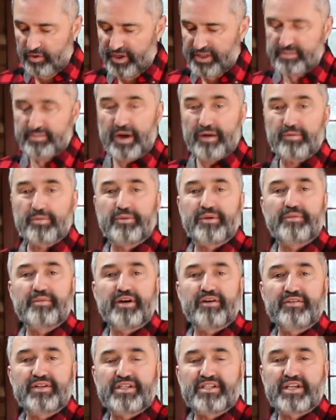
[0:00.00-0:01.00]
That's probably
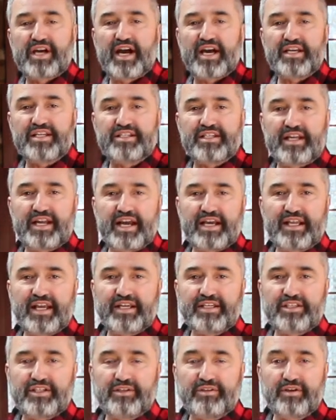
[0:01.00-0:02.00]
around the size that I'd
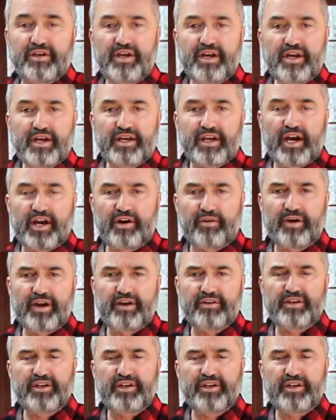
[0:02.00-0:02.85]
like to cut around.